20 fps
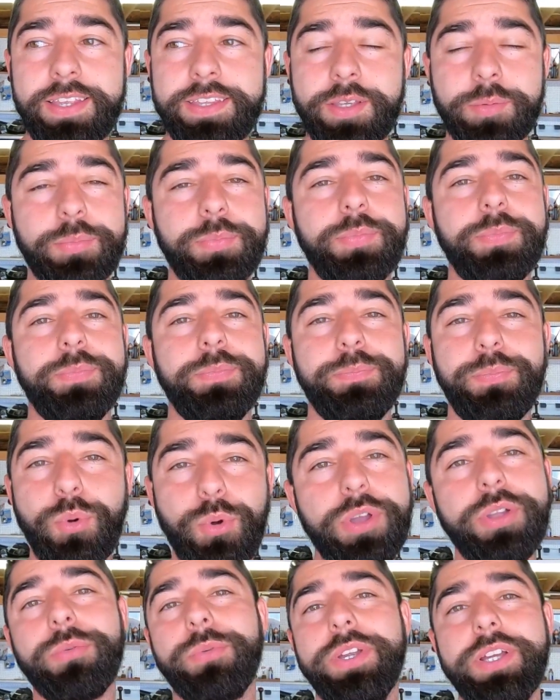your
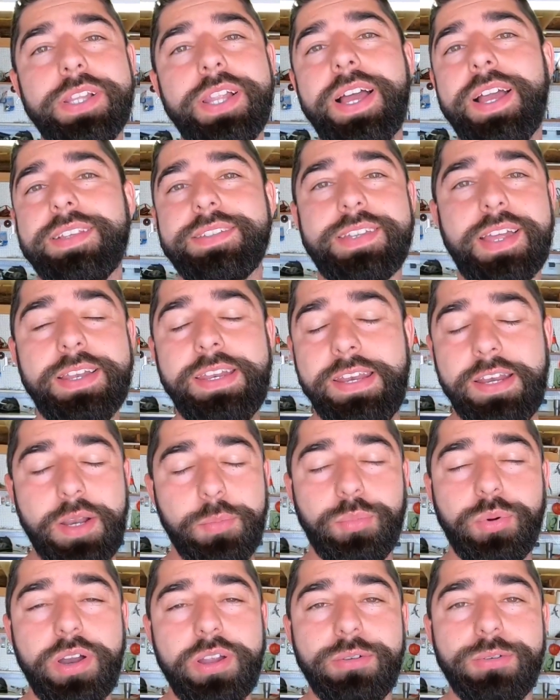boy realized I needed
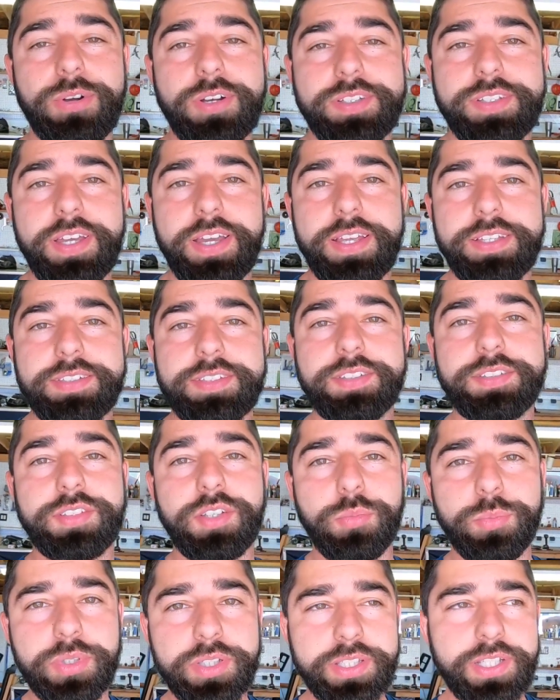to prioritize.
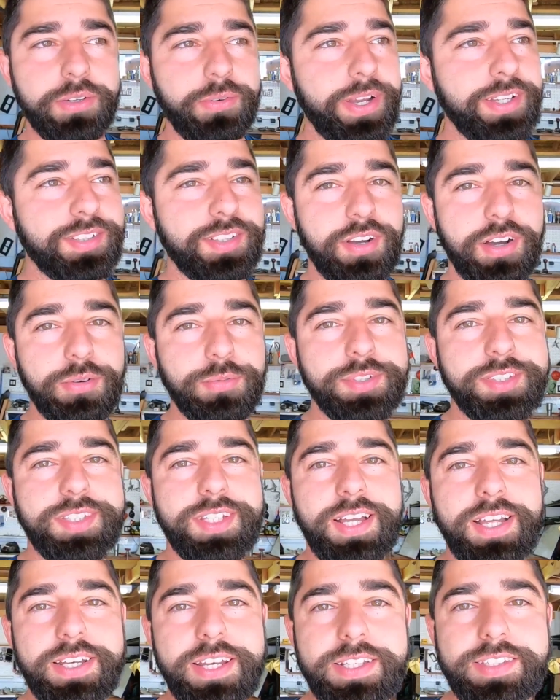So building a race car was
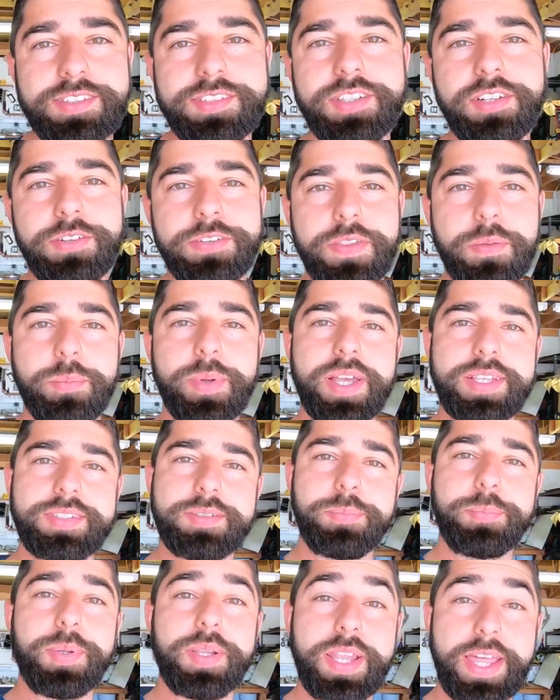not necessarily the
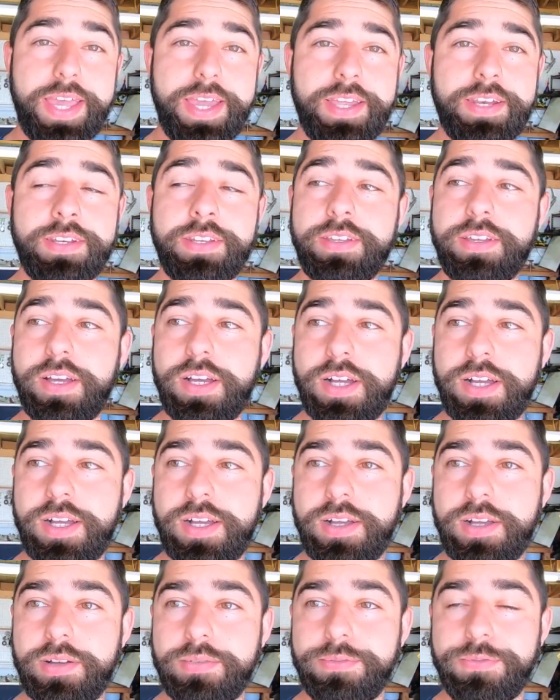best plan
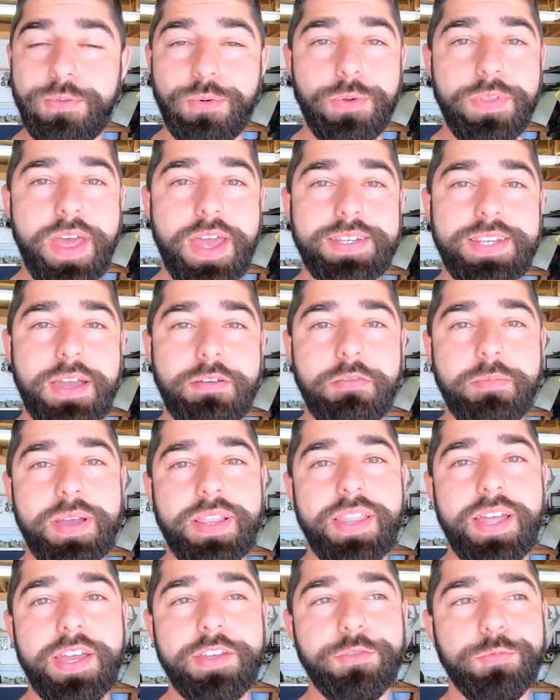for that time of my
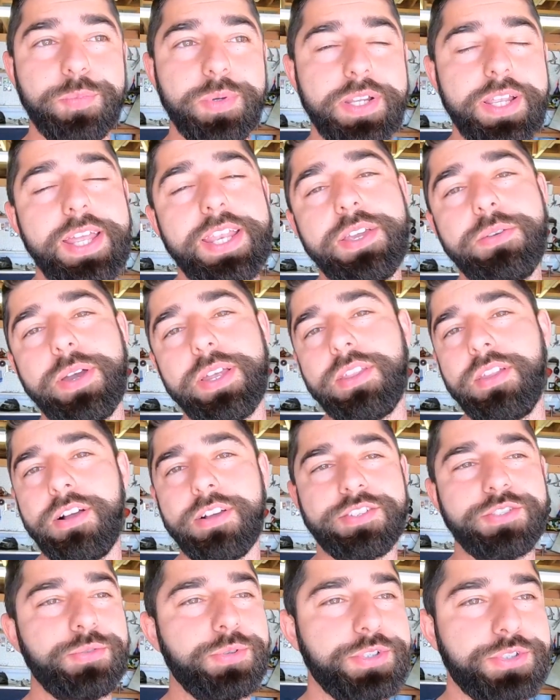life. But anyway,
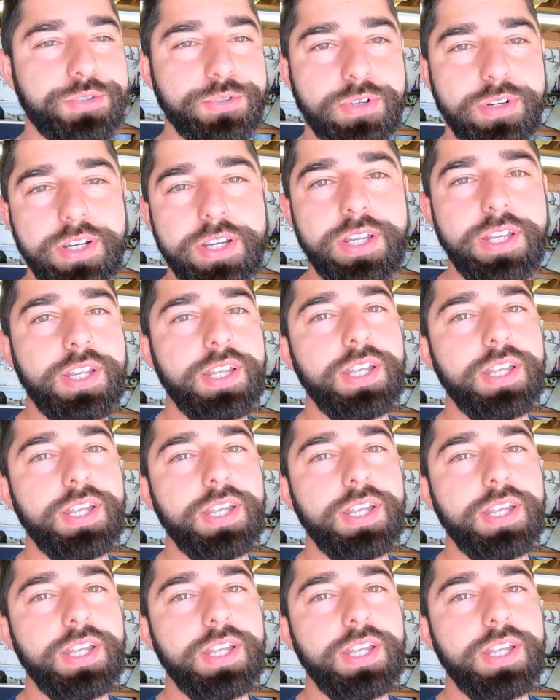long story short,